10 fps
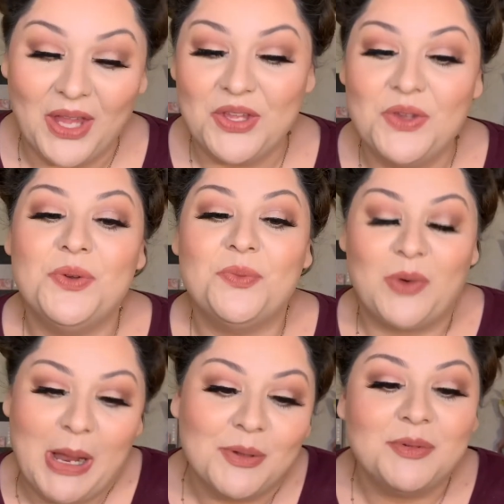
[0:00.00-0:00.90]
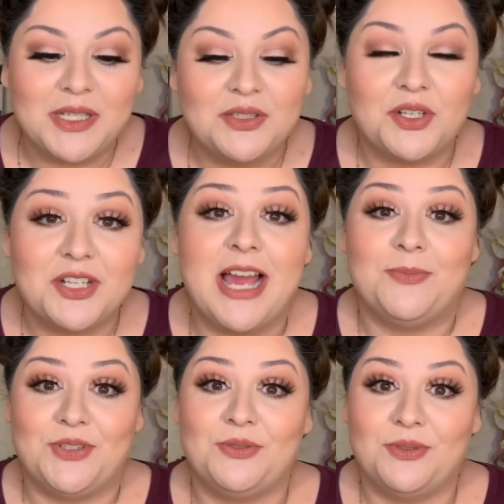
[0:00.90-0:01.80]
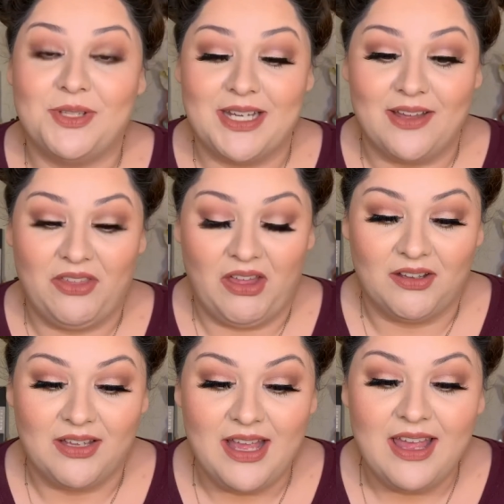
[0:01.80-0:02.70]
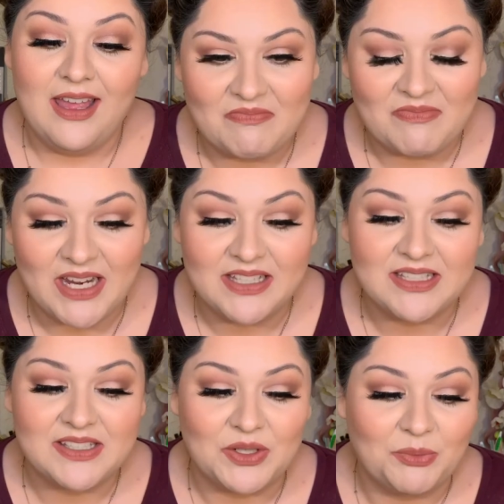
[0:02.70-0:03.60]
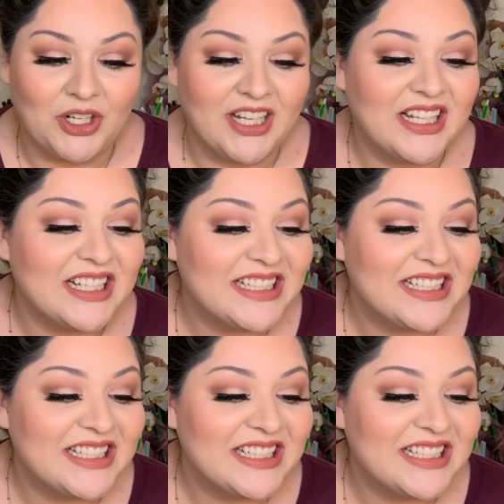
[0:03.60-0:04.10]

you probably learned absolutely nothing. It's still burning.